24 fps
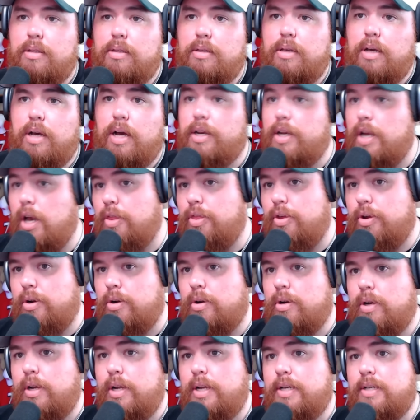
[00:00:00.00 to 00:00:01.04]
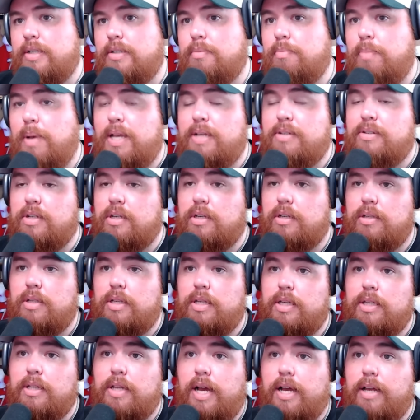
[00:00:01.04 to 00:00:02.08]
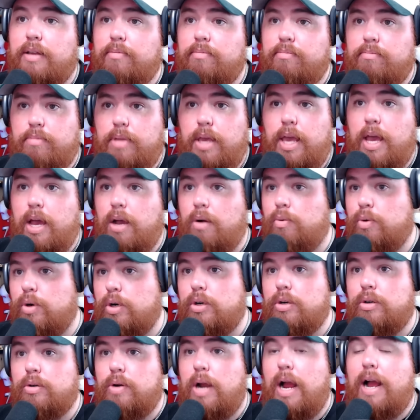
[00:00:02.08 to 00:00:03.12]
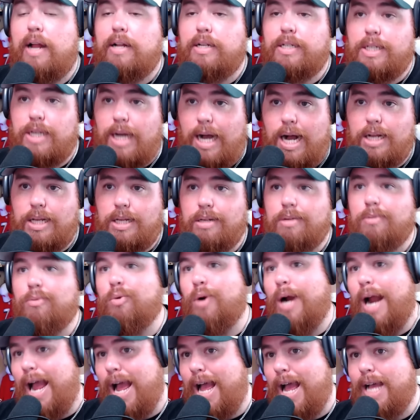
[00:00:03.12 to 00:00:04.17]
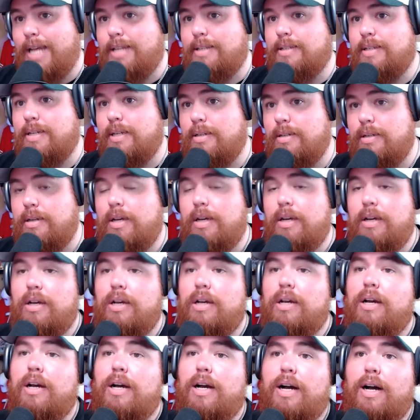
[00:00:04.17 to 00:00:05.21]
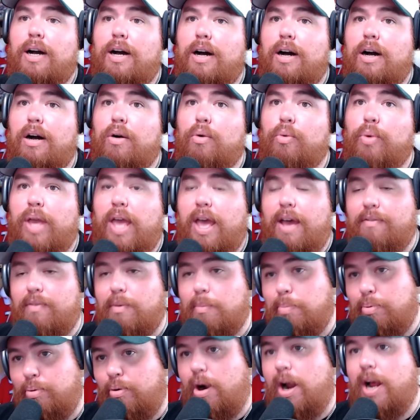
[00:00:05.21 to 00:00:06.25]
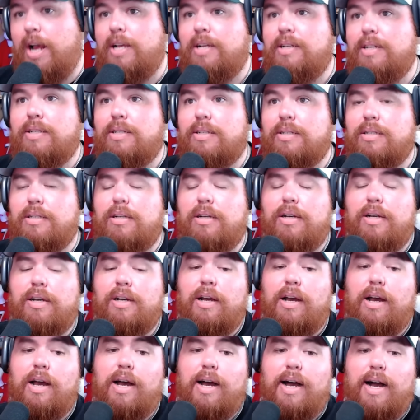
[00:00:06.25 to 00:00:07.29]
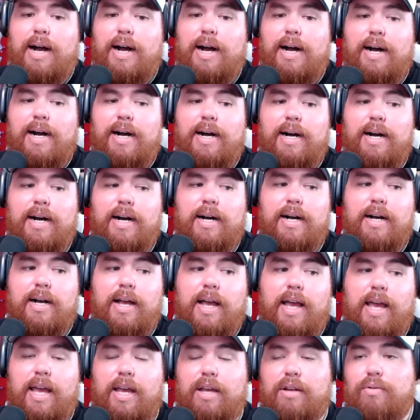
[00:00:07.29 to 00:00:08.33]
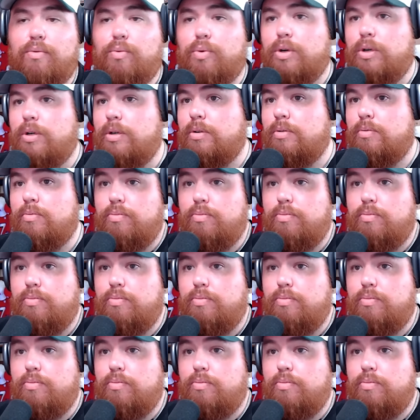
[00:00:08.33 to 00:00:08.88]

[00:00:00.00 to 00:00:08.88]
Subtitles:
another is basically like, yeah, we're talking, we're asking, we have a price, and we're